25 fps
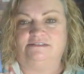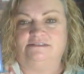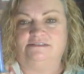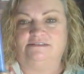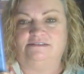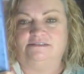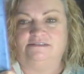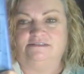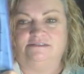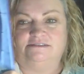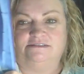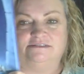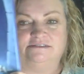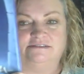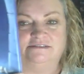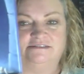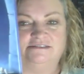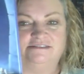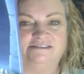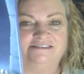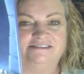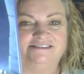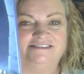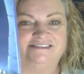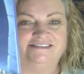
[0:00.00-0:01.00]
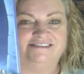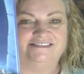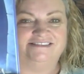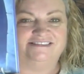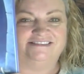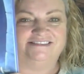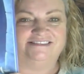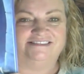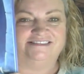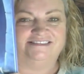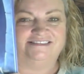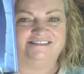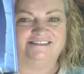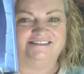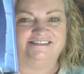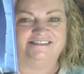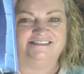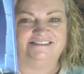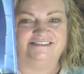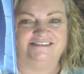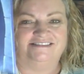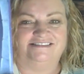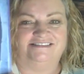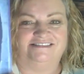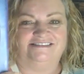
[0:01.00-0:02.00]

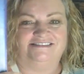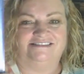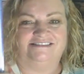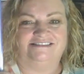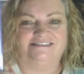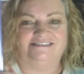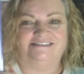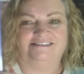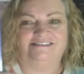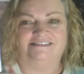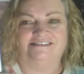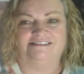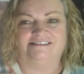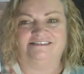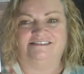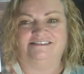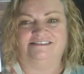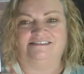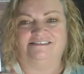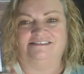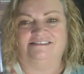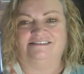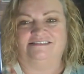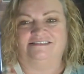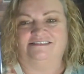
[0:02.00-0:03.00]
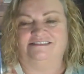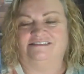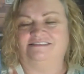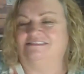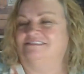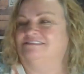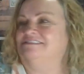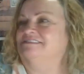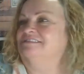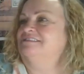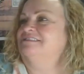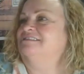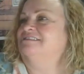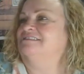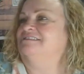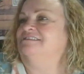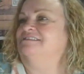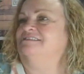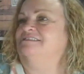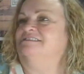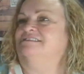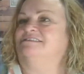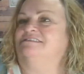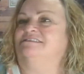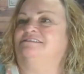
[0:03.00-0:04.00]

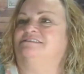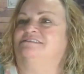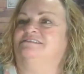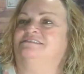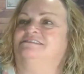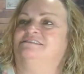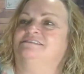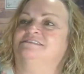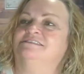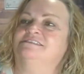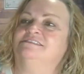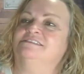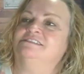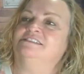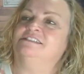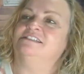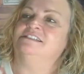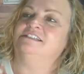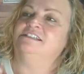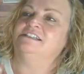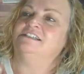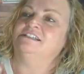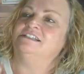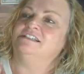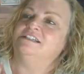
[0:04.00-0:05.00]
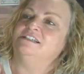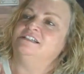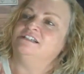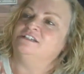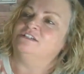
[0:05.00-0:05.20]
Nobody speaks.